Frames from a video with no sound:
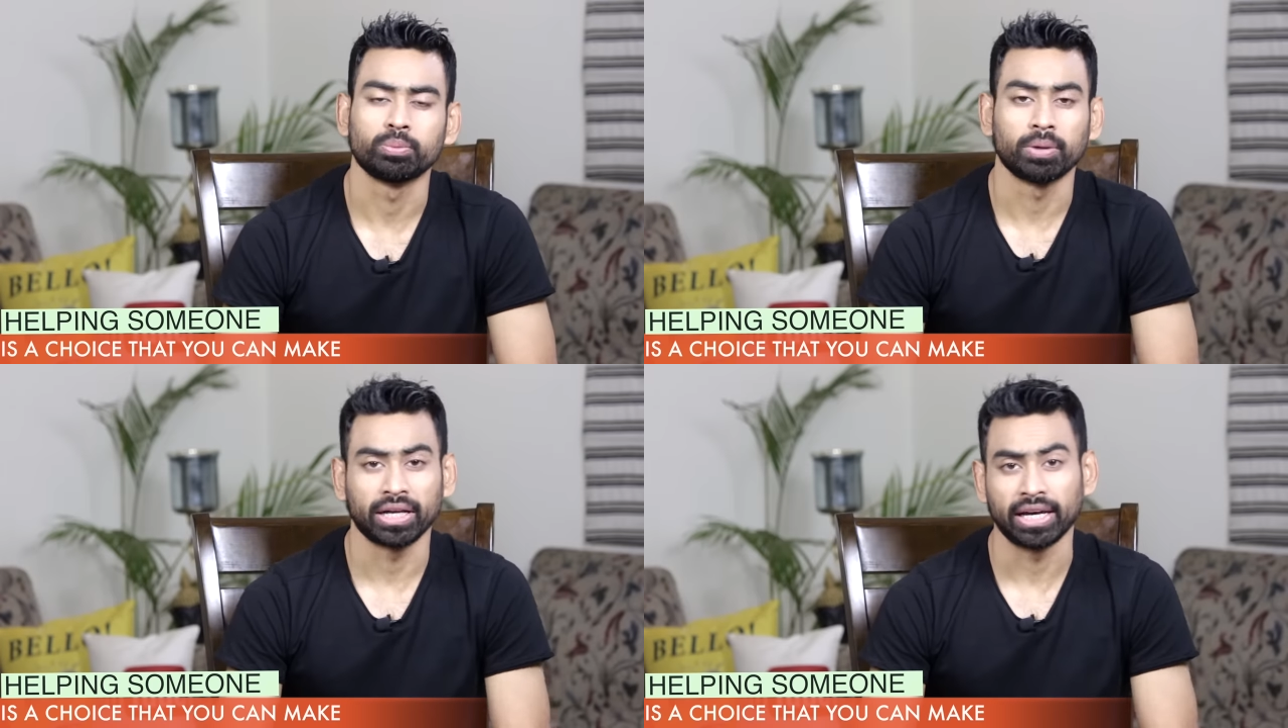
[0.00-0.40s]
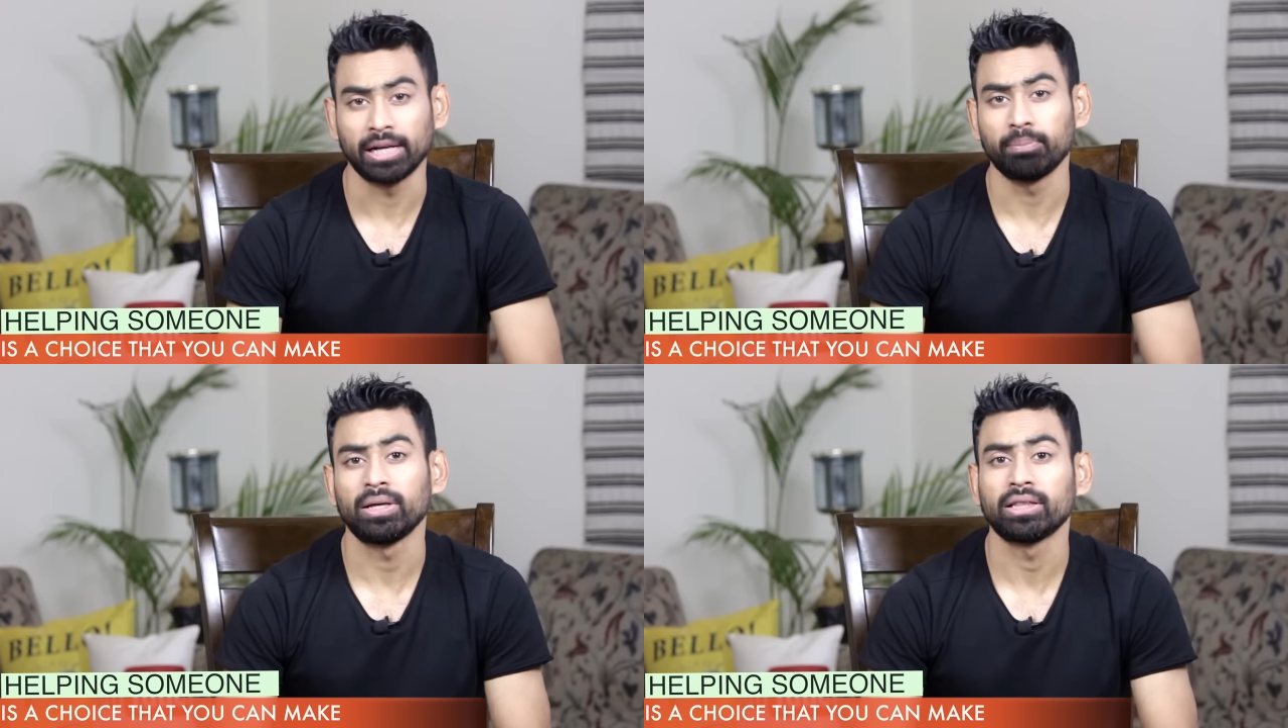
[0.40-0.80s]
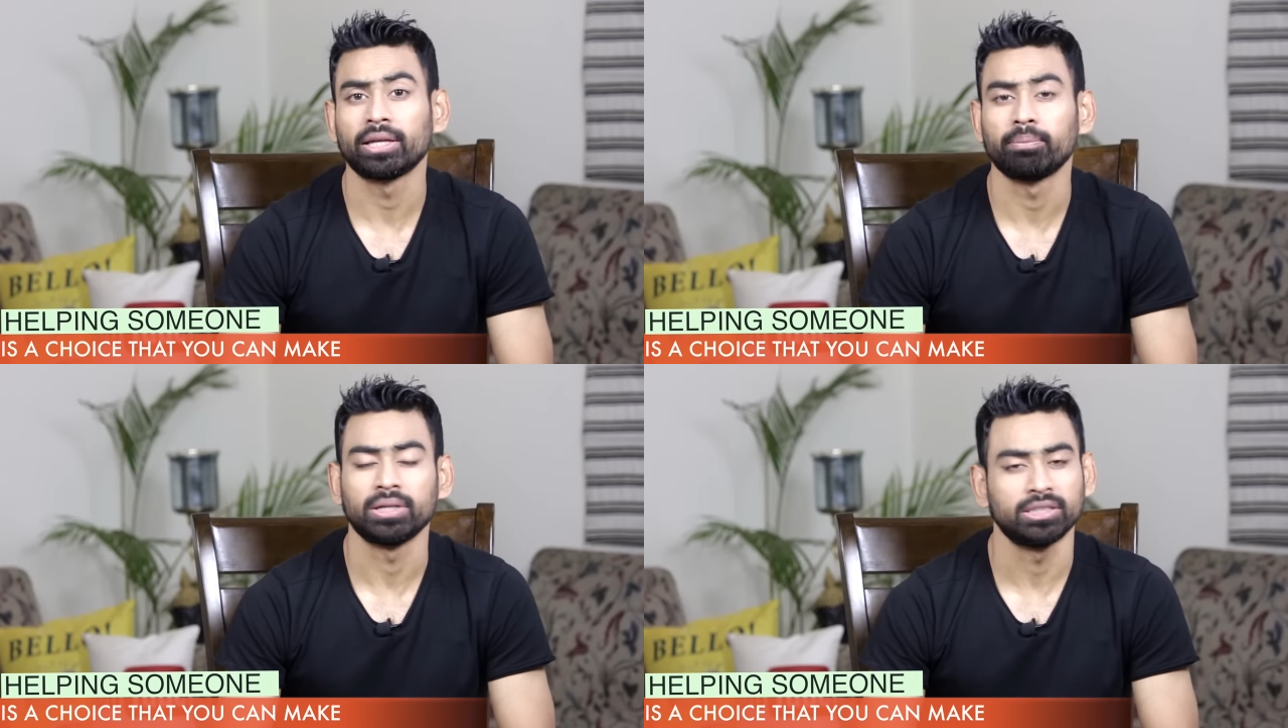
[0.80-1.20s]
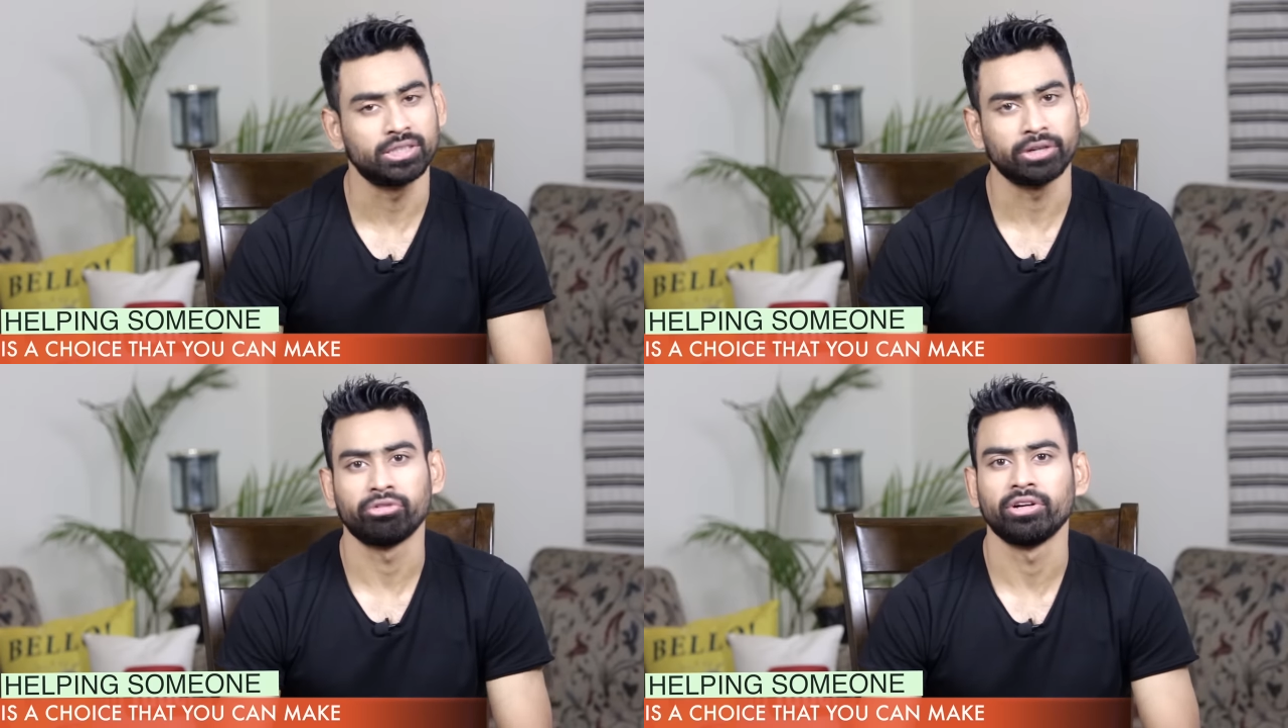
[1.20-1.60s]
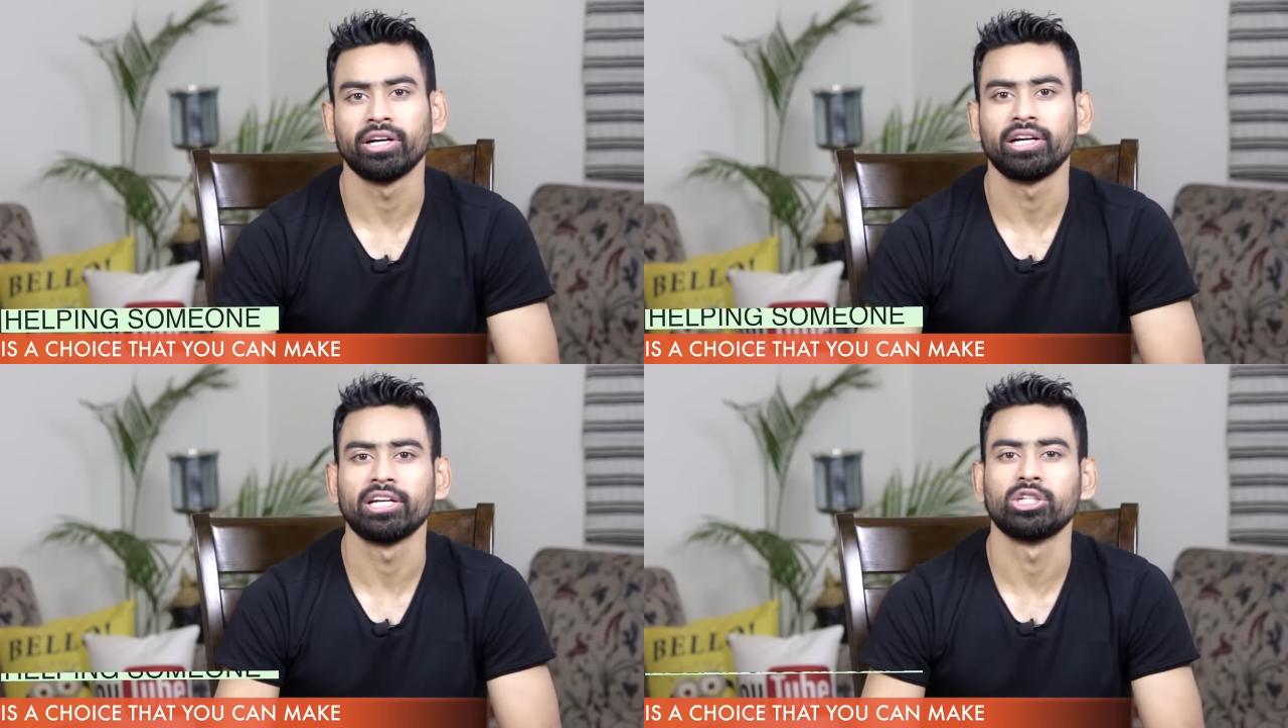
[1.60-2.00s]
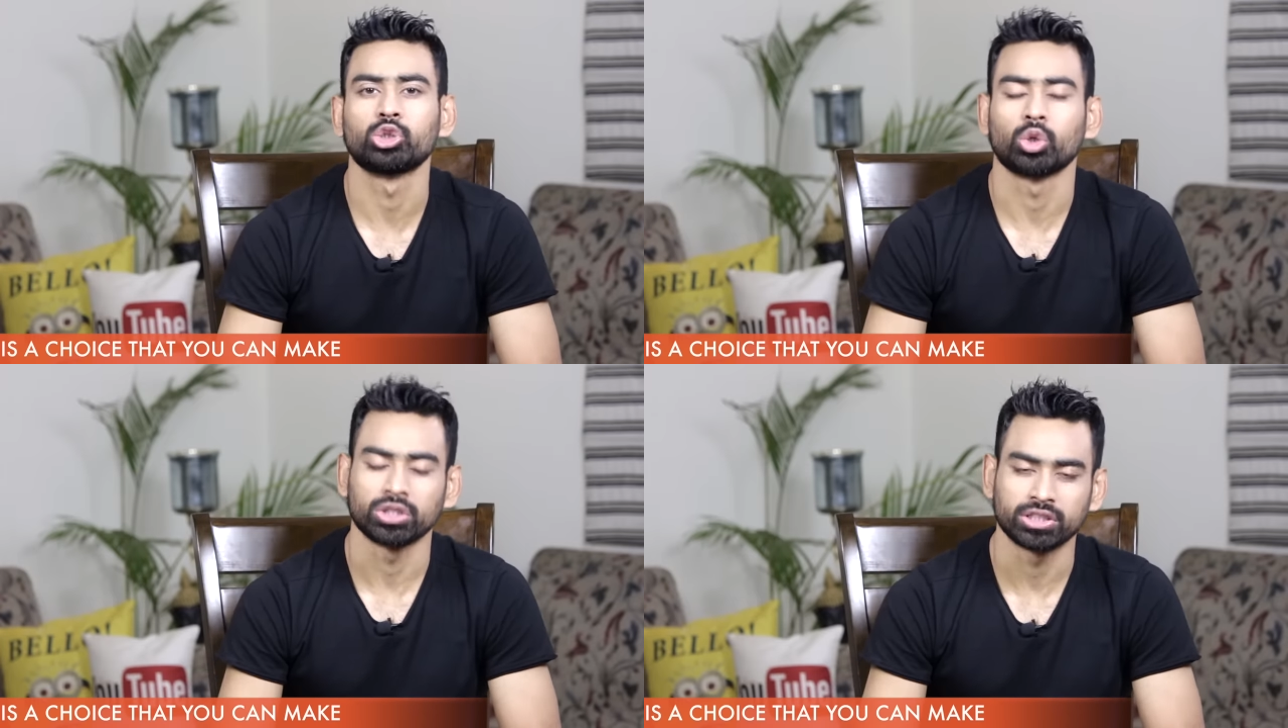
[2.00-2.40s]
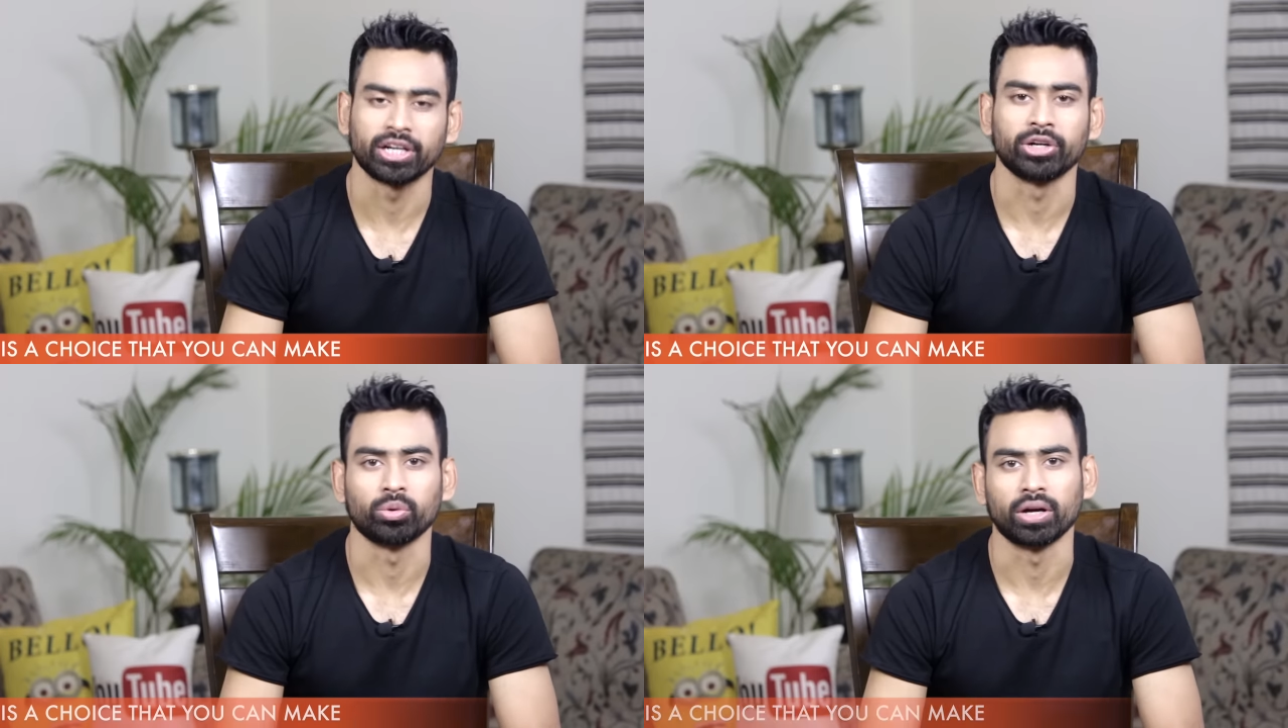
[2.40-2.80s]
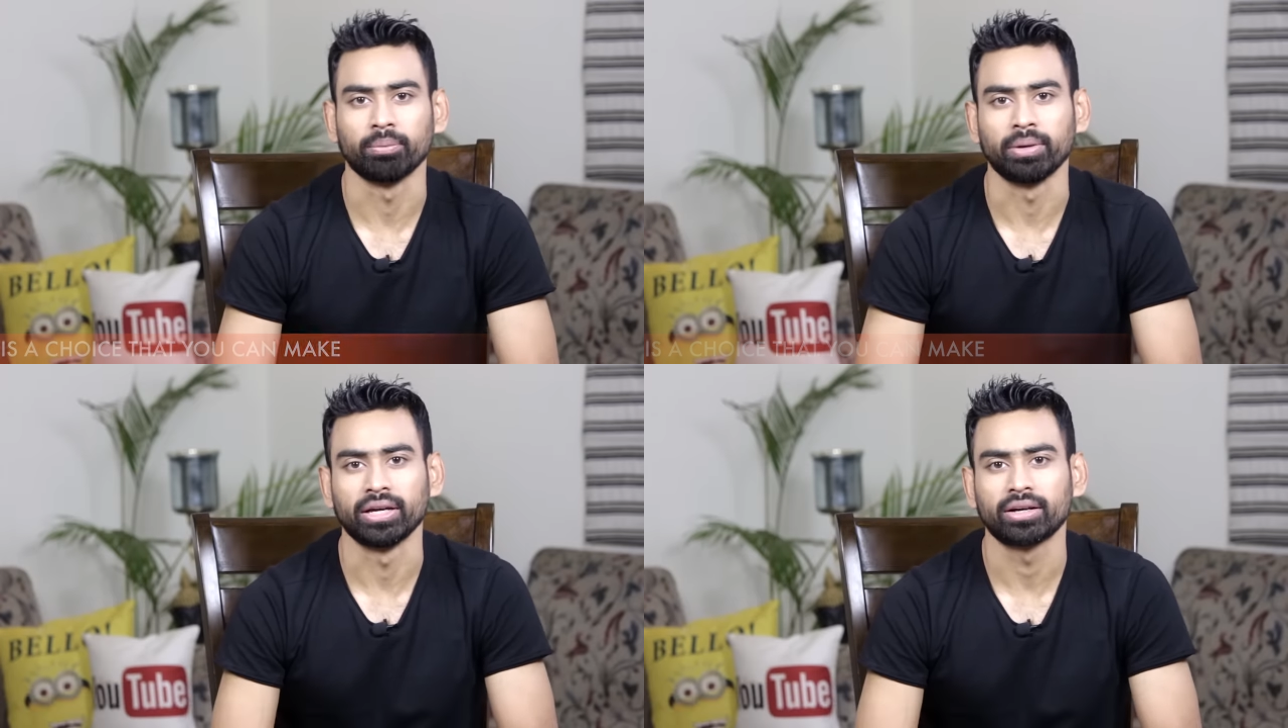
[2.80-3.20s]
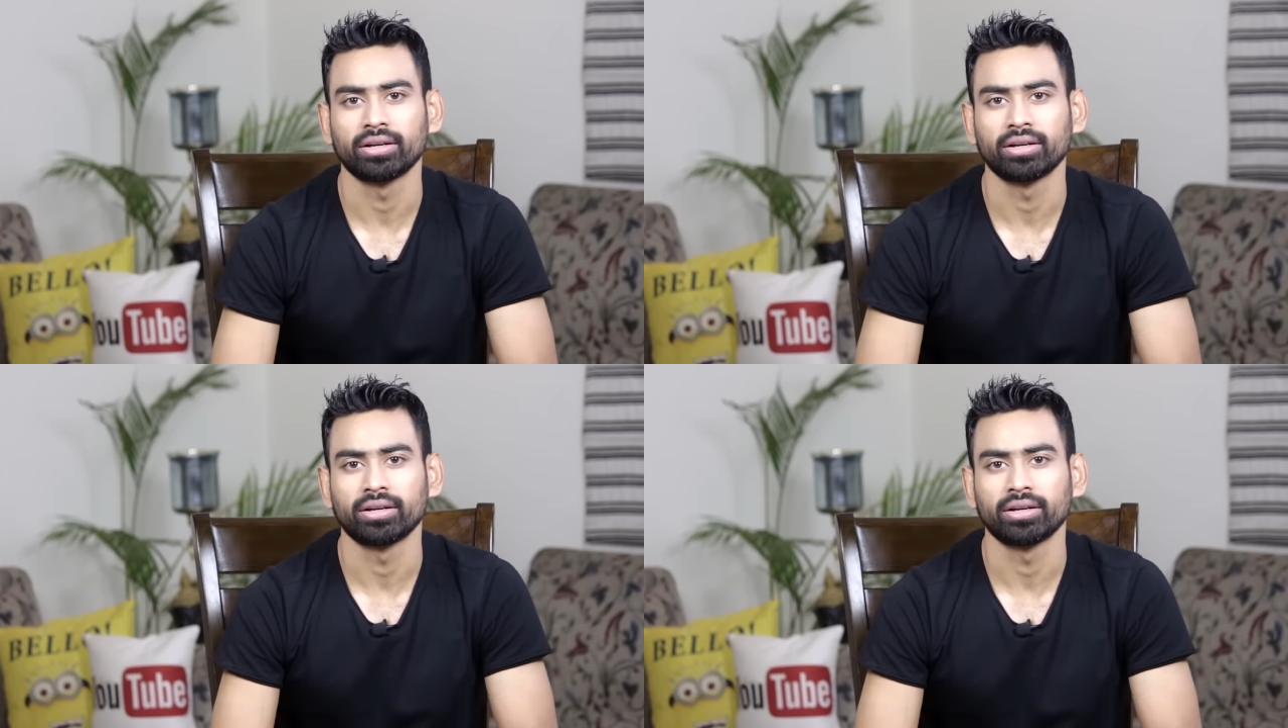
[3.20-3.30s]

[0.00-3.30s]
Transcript: but helping them is definitely a choice that you can make.